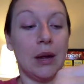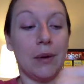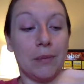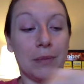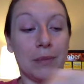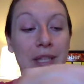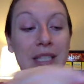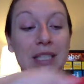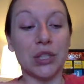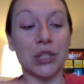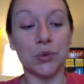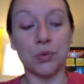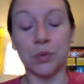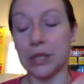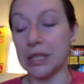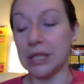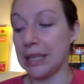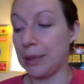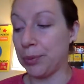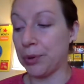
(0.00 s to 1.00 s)
But this is
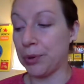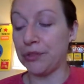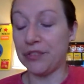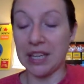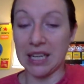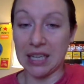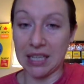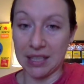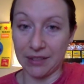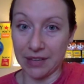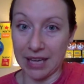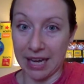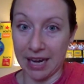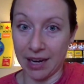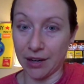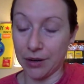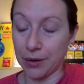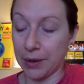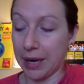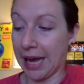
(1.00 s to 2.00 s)
really preventative
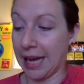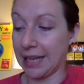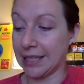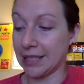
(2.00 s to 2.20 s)
care, okay?